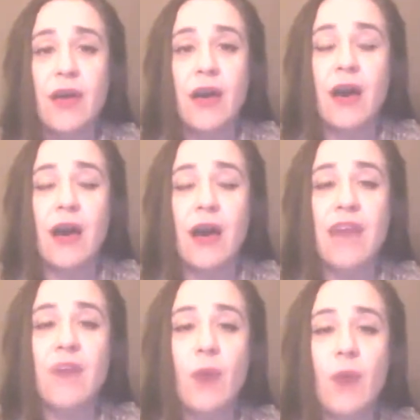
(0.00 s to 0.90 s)
I
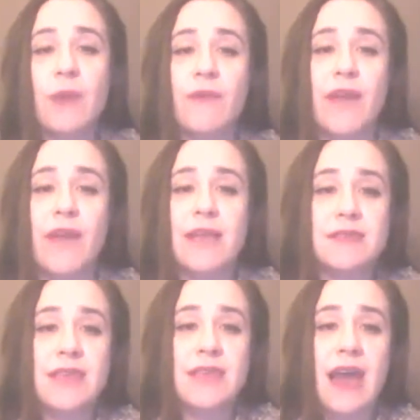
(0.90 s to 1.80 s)
thought we were
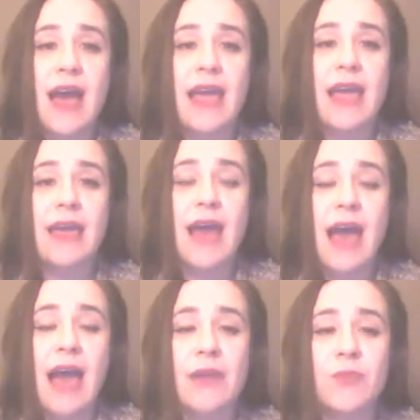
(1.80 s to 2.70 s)
friends, and
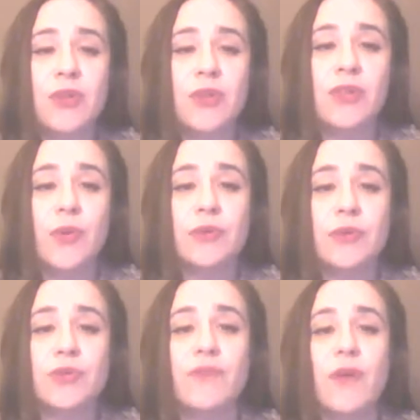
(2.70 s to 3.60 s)
I'm really loyal
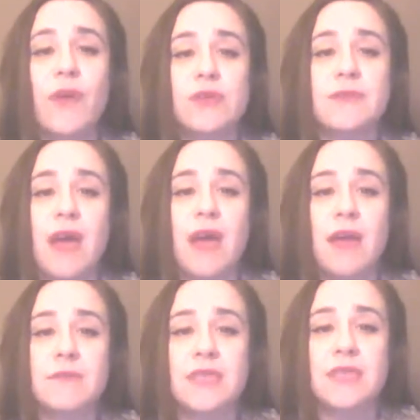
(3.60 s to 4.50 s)
to a fault
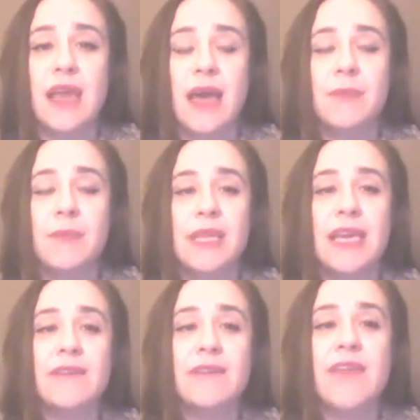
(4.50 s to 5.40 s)
sometimes. And I
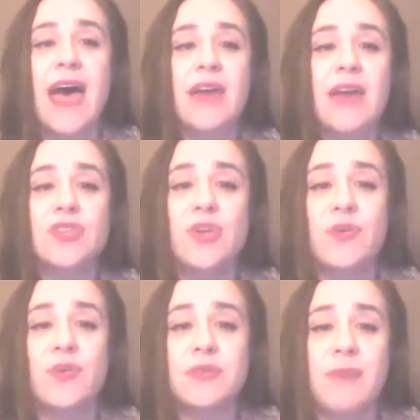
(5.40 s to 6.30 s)
believe that
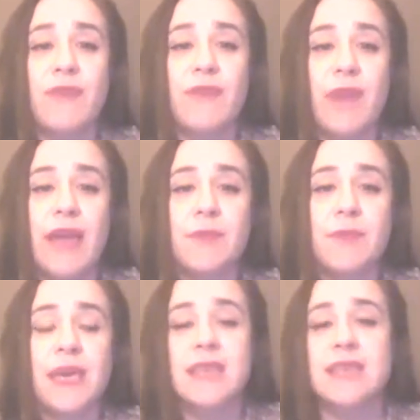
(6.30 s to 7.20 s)
Jonah was my friend
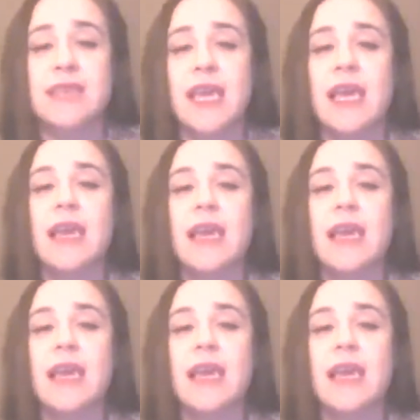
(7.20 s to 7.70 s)
because he,